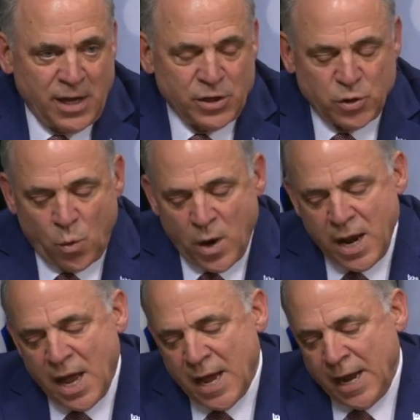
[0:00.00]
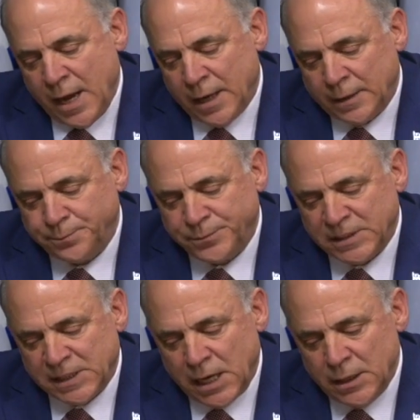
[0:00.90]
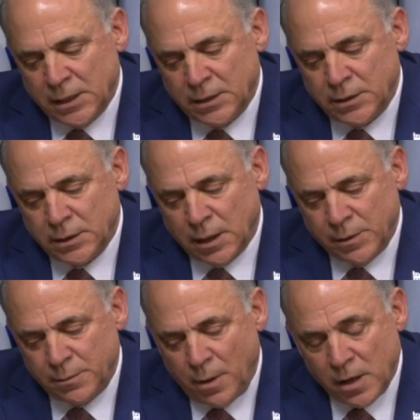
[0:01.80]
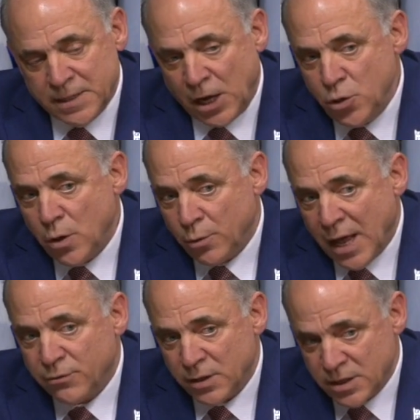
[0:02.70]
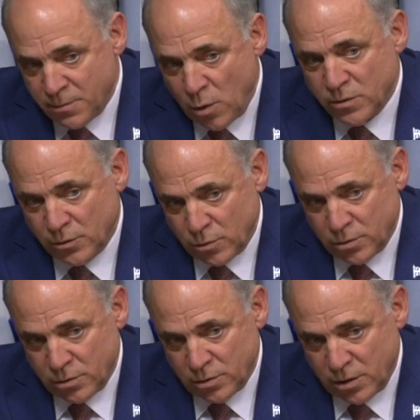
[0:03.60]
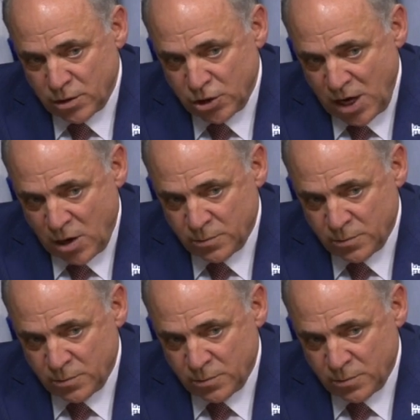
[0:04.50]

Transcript: So when I um, decided to come into politics, I knew I would have to dispose of those uh, shares.